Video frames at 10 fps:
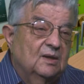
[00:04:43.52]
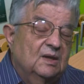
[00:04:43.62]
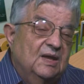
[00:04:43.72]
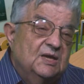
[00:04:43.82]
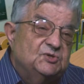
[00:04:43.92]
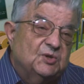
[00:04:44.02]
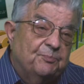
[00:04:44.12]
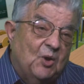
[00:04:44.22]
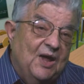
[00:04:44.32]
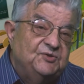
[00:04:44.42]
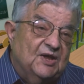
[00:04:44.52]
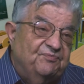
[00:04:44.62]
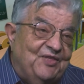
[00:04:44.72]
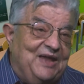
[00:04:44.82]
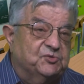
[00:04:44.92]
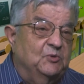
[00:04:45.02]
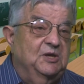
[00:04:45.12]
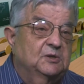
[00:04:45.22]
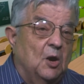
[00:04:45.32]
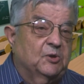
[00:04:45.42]
is surprised, and that's when you
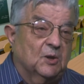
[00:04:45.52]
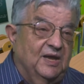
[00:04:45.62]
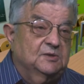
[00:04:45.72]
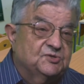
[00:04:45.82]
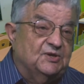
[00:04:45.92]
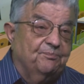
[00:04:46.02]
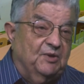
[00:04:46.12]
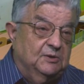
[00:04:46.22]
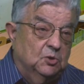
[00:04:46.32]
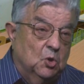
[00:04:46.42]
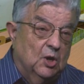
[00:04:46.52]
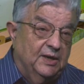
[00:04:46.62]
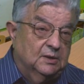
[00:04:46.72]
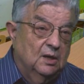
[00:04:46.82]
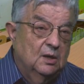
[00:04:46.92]
know you're into something good.